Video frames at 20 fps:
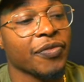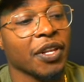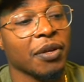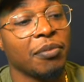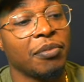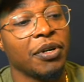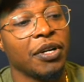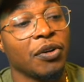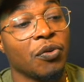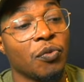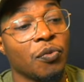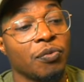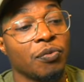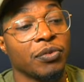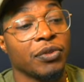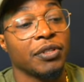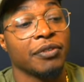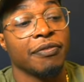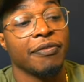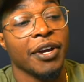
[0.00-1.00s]
but
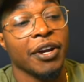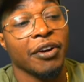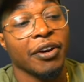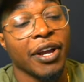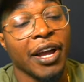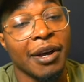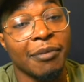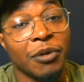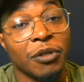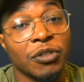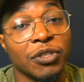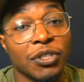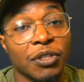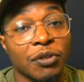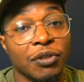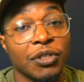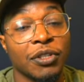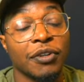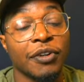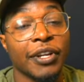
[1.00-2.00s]
the Ferragamo
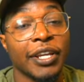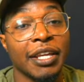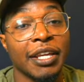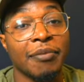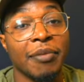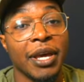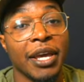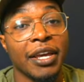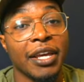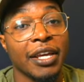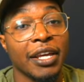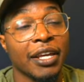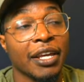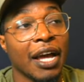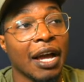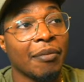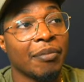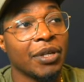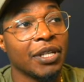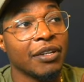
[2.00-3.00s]
sold on eBay.
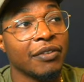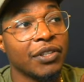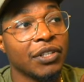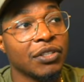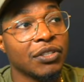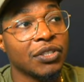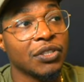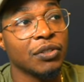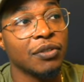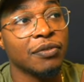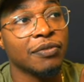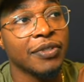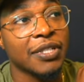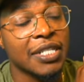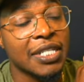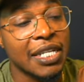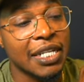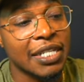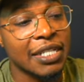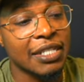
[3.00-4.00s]
I believe those sold for
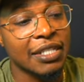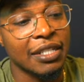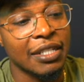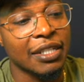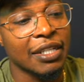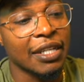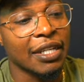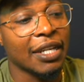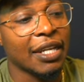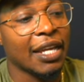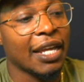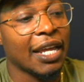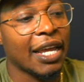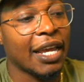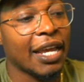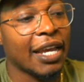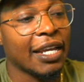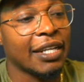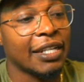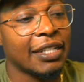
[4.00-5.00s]
sixty
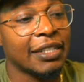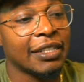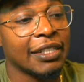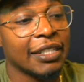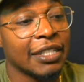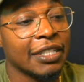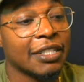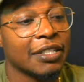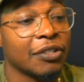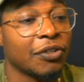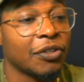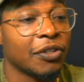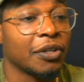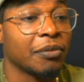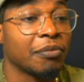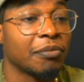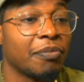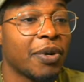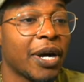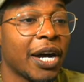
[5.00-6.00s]
dollars, and this
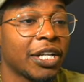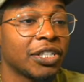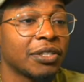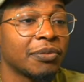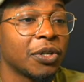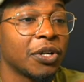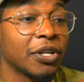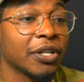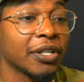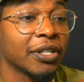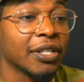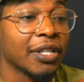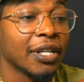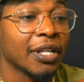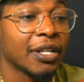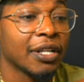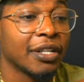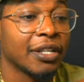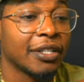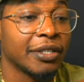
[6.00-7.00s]
on Poshmark,
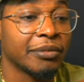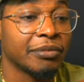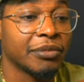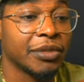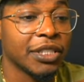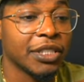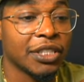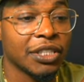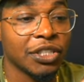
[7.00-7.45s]
Um, just to